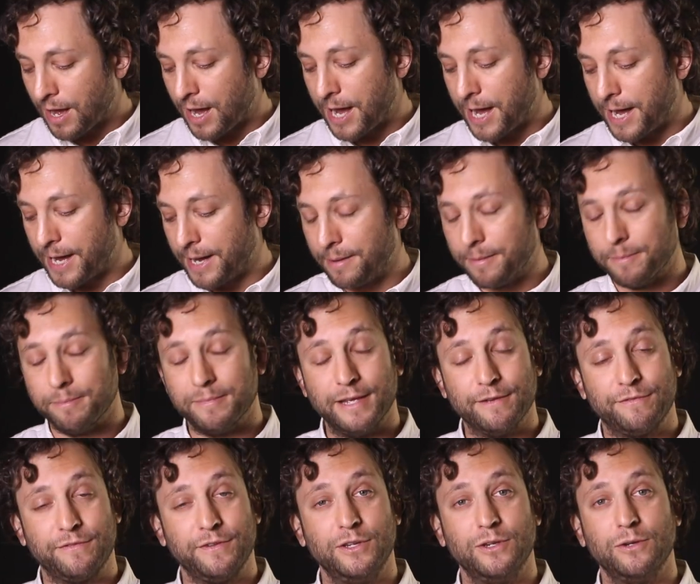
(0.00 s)
Um,
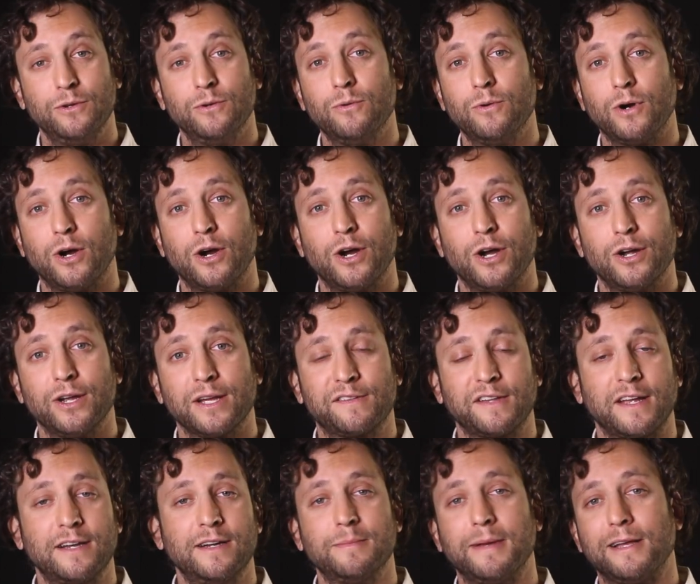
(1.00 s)
if you are
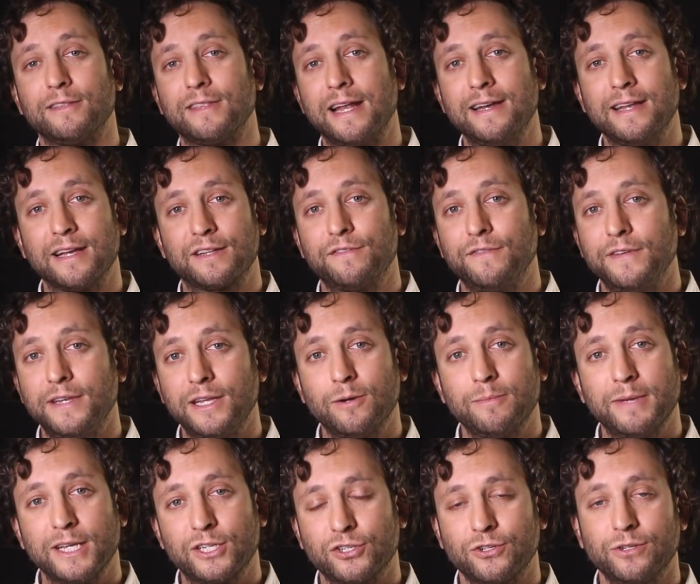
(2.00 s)
excited about that next
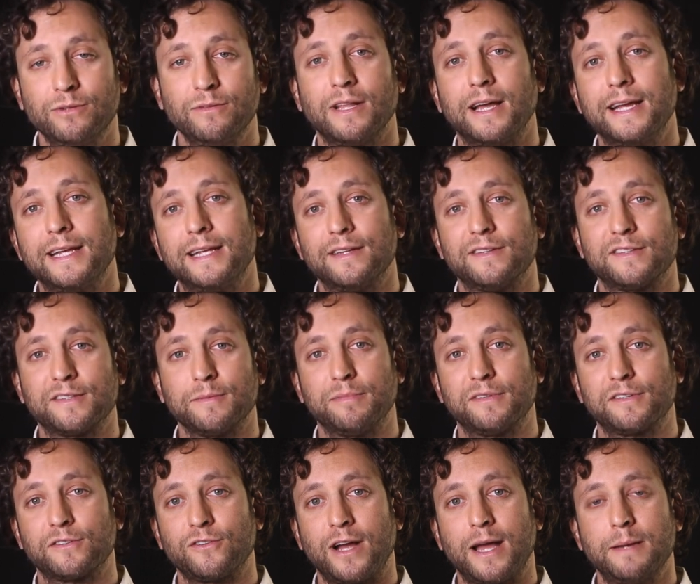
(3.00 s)
video, make sure you like and
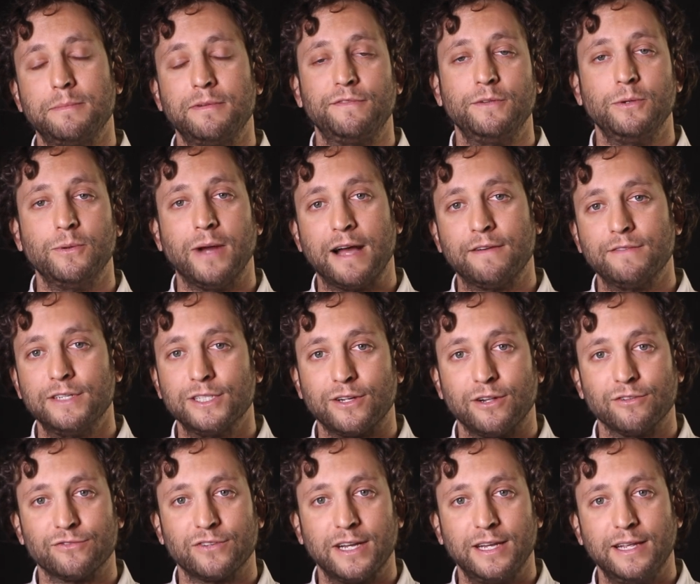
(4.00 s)
subscribe if you haven't
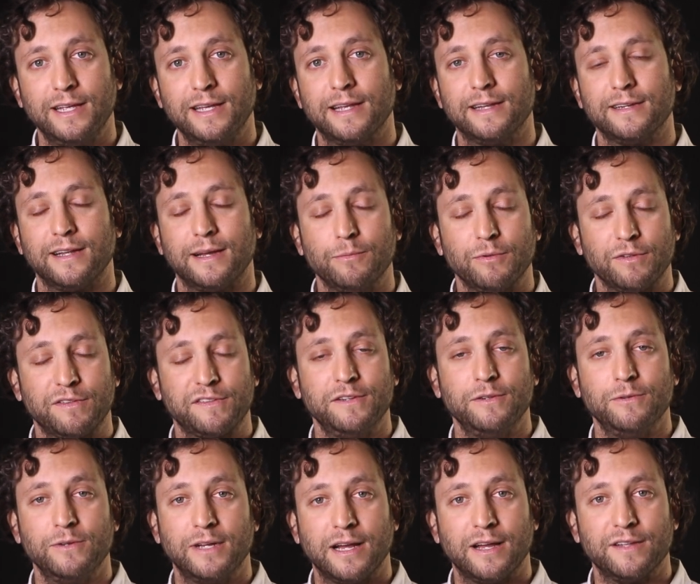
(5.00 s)
already, and I will see
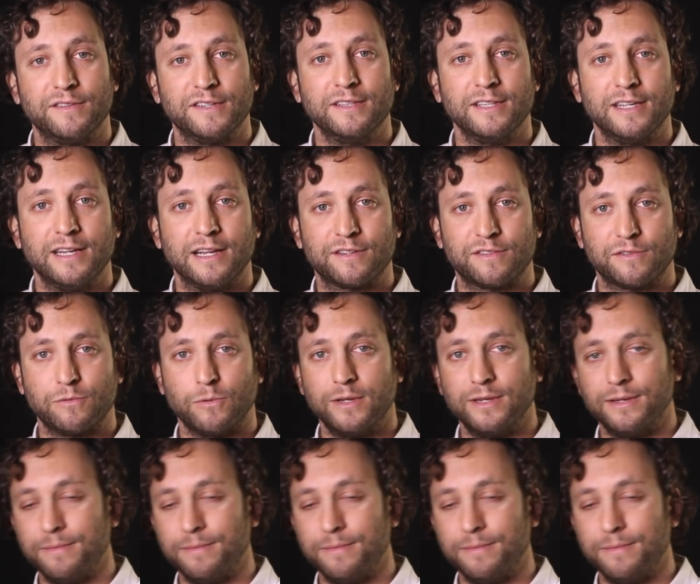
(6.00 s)
you guys in the next